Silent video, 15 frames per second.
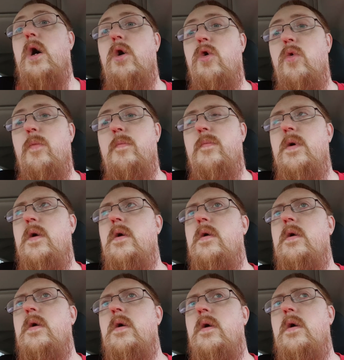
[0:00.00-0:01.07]
home
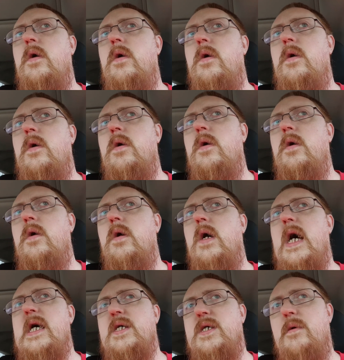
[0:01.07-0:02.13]

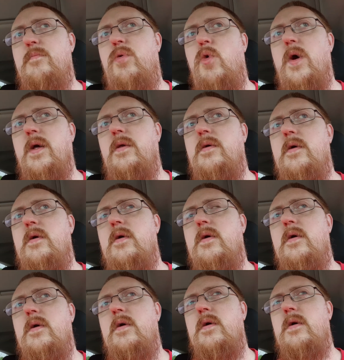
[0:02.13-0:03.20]
at some point.
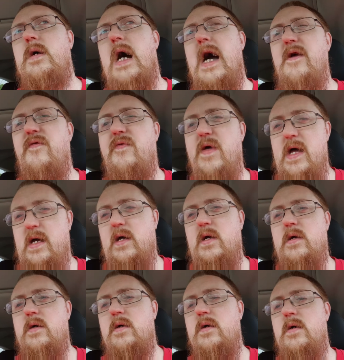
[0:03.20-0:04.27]
I
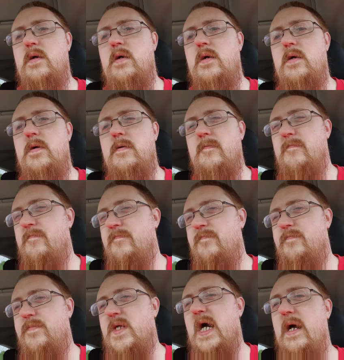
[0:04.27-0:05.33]
think.
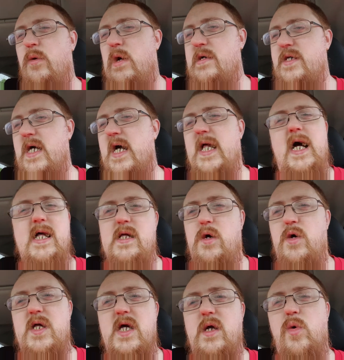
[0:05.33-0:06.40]
Did I go outside? I
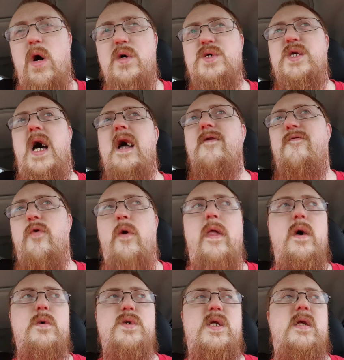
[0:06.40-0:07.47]
know I didn't go outside for
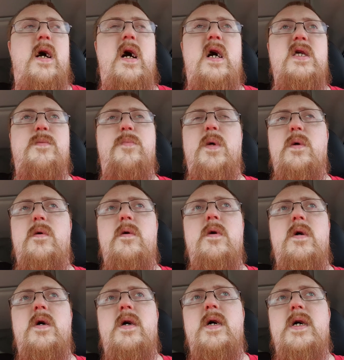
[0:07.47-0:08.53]
those at the hospital.
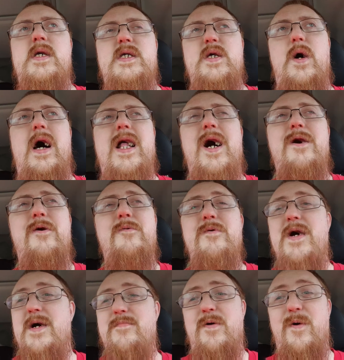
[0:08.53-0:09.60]
So I don't
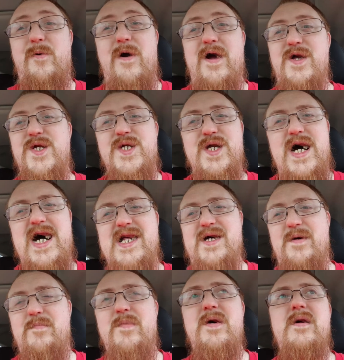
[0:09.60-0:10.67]
remember where I shot
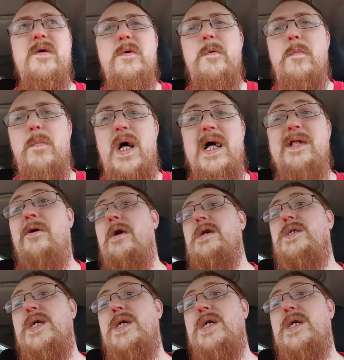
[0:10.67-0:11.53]
them, but I know I